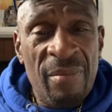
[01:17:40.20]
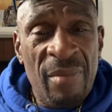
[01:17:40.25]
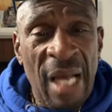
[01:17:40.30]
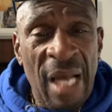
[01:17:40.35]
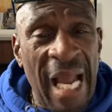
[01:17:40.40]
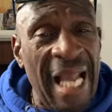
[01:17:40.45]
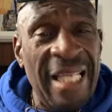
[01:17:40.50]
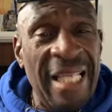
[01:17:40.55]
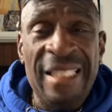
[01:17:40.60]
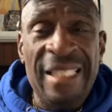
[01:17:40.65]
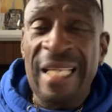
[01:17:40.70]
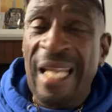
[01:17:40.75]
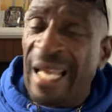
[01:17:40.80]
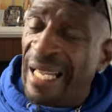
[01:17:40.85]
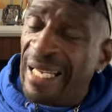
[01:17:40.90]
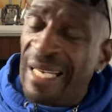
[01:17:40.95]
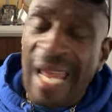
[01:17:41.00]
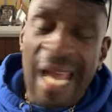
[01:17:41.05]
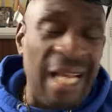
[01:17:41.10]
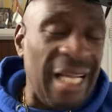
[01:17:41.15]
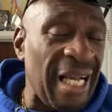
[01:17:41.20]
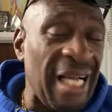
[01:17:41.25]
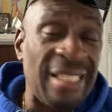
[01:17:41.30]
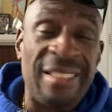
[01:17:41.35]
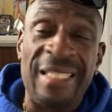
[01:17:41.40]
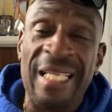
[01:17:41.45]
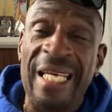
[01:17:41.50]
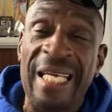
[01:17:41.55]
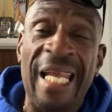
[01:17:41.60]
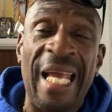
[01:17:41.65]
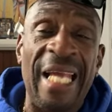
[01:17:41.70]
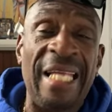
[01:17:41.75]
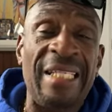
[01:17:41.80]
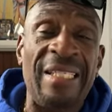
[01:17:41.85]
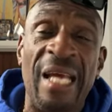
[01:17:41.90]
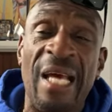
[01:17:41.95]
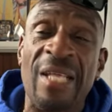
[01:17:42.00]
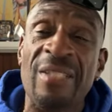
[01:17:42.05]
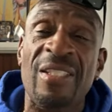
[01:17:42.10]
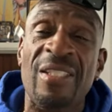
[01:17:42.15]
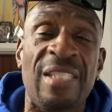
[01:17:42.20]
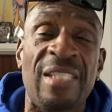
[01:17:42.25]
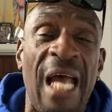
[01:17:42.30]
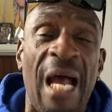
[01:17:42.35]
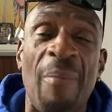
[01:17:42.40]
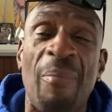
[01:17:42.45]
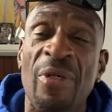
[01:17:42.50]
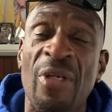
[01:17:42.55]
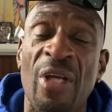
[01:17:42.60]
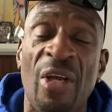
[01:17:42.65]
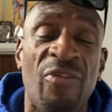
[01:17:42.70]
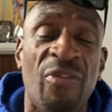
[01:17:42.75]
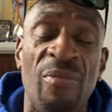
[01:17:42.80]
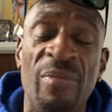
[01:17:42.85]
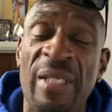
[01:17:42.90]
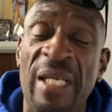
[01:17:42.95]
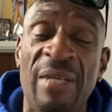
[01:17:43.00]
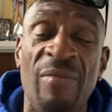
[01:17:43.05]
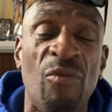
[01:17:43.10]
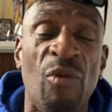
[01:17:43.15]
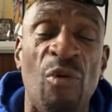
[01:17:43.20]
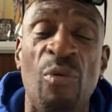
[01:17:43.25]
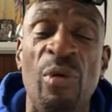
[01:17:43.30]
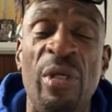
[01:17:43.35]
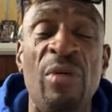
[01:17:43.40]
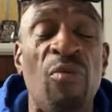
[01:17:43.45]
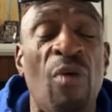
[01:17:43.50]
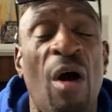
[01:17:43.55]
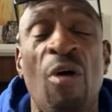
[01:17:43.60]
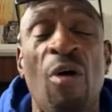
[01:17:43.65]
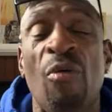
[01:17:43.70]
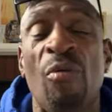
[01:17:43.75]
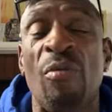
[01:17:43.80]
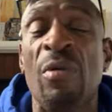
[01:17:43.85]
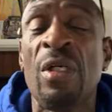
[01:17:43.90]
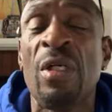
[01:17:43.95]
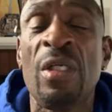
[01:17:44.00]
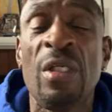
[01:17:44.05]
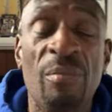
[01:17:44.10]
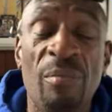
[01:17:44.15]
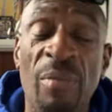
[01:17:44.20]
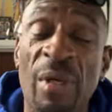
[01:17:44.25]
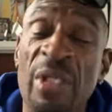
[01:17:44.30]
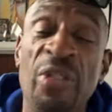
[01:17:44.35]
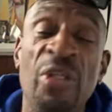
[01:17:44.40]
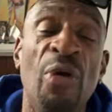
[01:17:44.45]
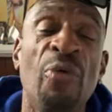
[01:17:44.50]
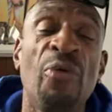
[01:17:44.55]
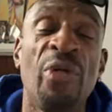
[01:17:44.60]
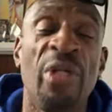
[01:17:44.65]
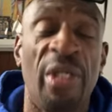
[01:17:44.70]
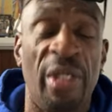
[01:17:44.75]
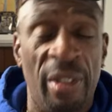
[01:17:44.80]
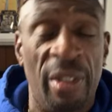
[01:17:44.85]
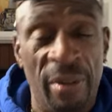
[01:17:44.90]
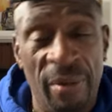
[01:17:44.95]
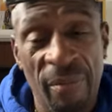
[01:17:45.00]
Ain't, like I said, ain't nothing stopping us from getting what we want but unity.